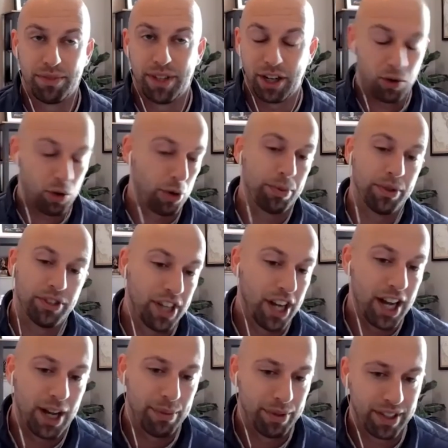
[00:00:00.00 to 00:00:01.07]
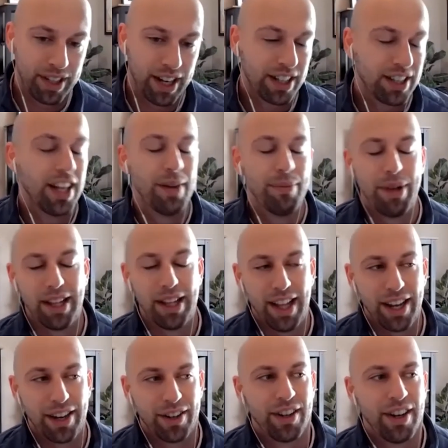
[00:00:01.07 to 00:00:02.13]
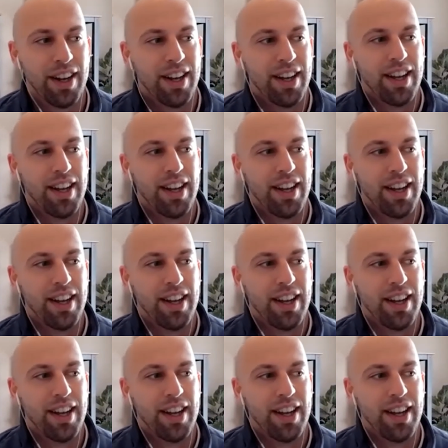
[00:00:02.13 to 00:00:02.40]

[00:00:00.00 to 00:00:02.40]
get a corporate job and kind of climb that ladder.